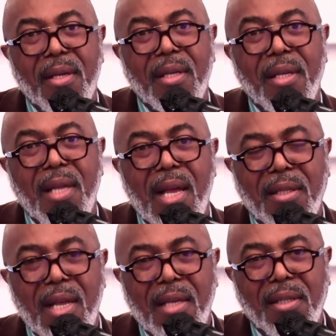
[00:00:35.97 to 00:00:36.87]
Yes,
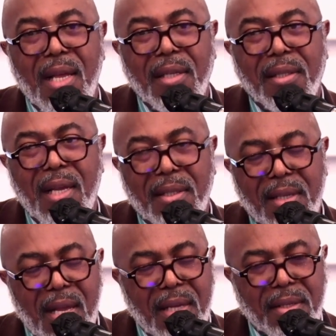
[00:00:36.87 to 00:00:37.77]
yes, yes,
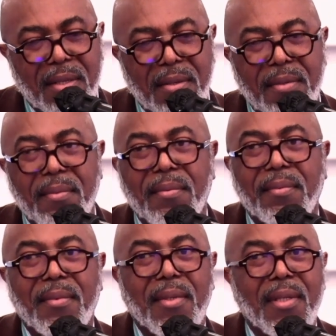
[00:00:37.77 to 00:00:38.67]
yes,
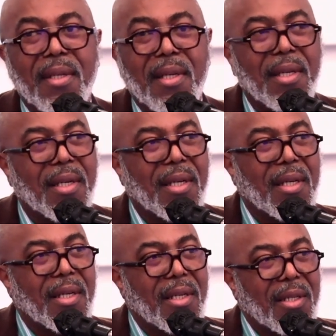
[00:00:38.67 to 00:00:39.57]

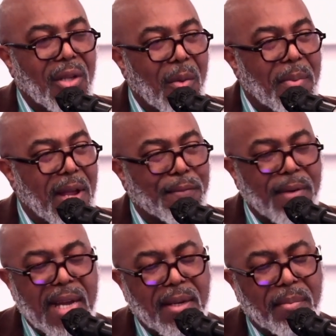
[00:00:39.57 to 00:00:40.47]
yes. Don't be
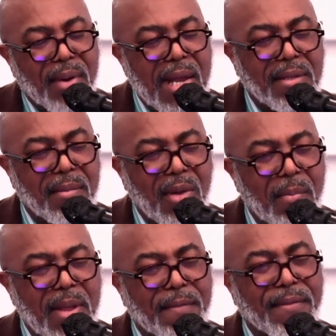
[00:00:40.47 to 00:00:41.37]
afraid to praise him. Don't
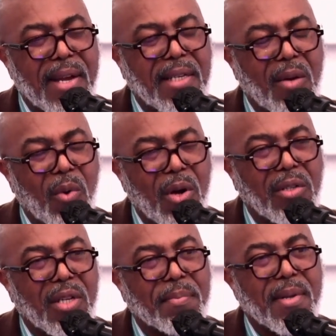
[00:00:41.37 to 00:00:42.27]
be afraid to
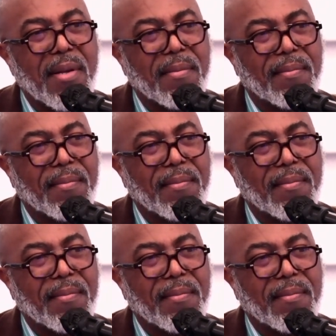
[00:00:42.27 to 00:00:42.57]
worship him.